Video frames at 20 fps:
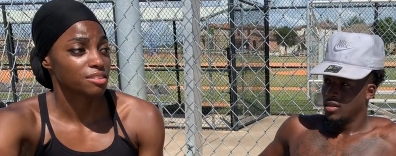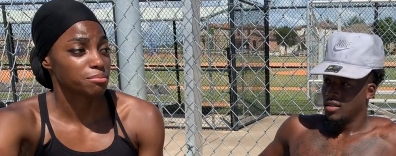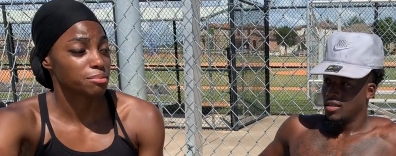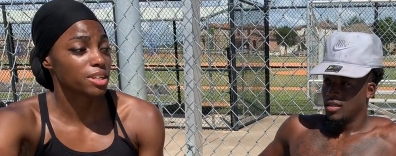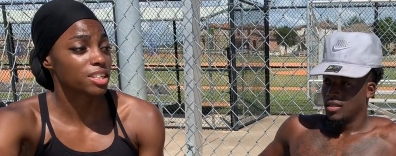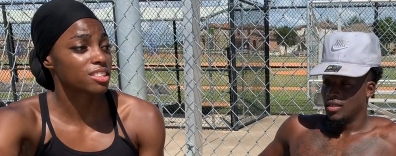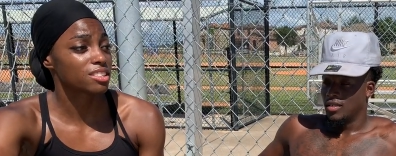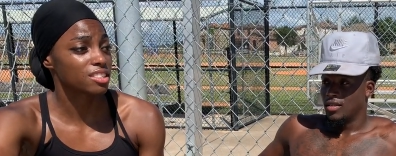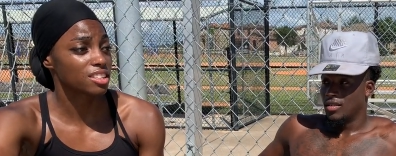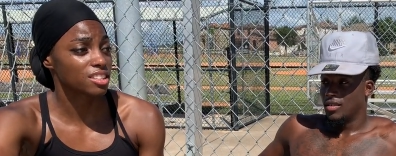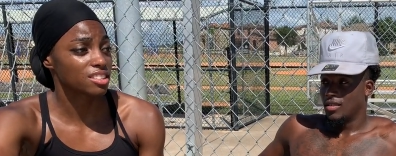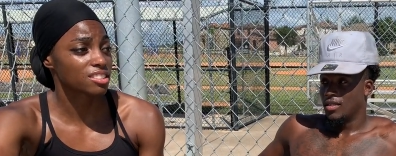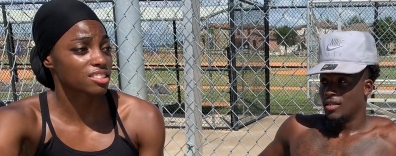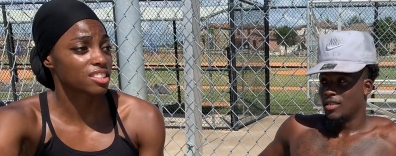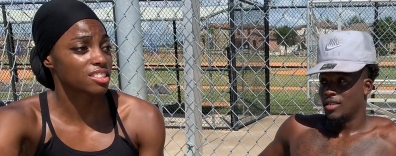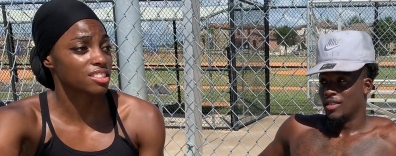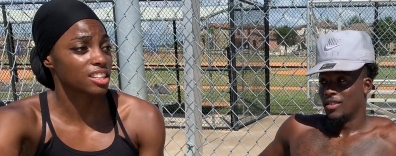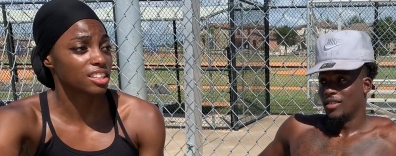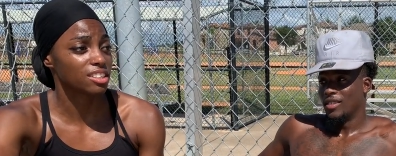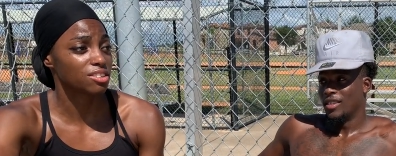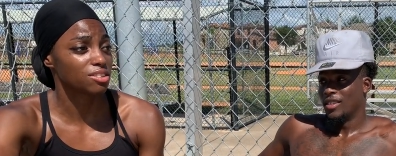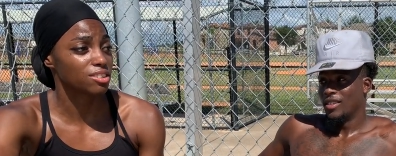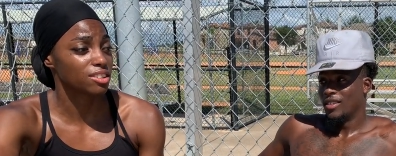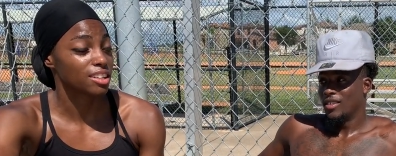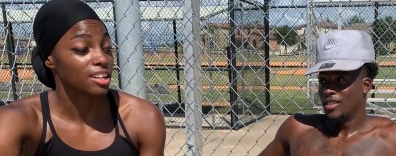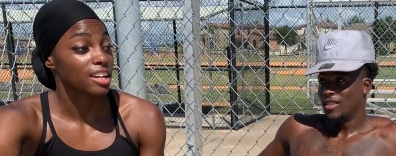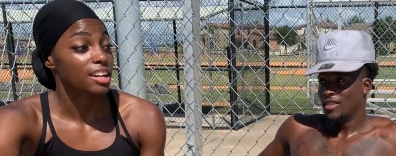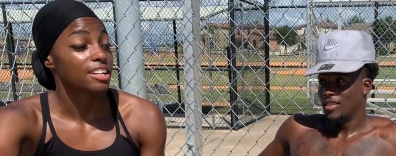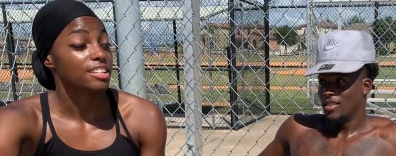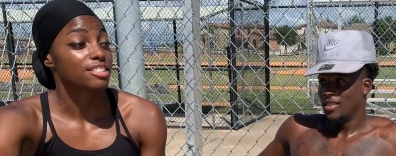Speaker 1: Makes sense, cause I know
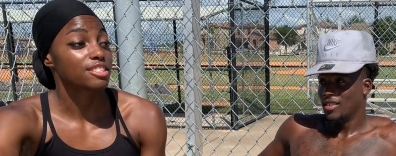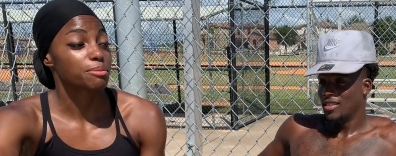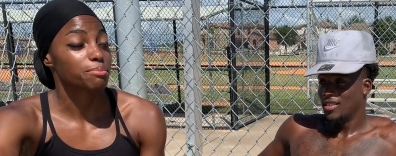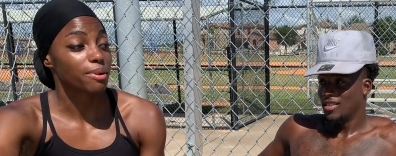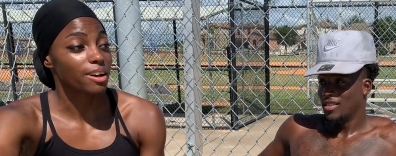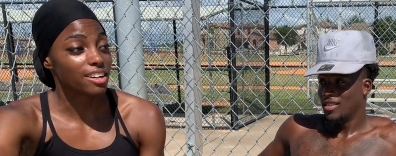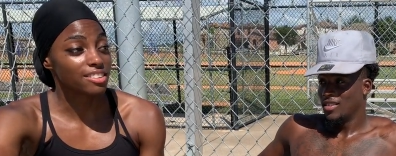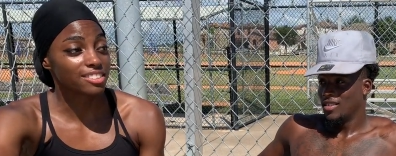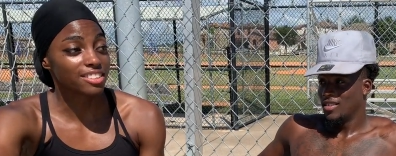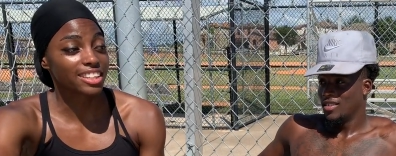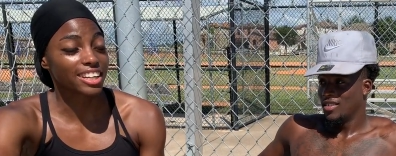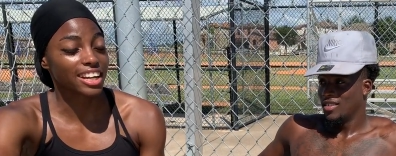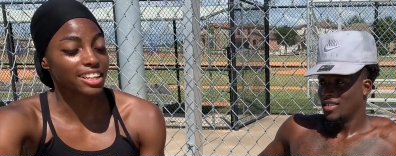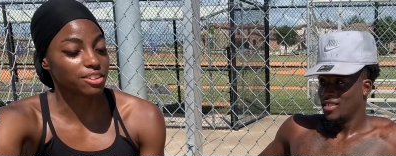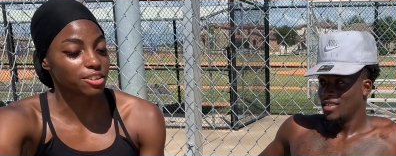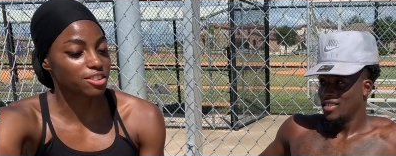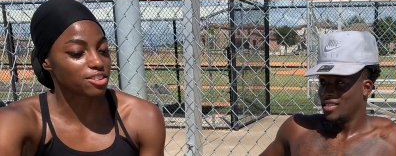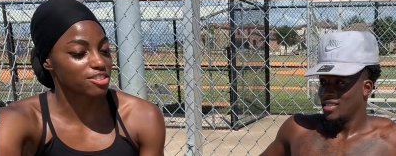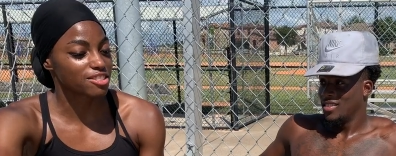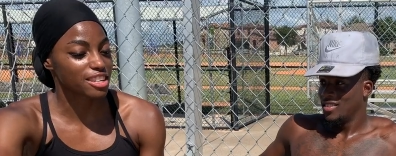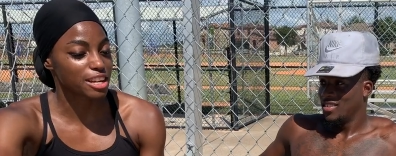Honestly, I know those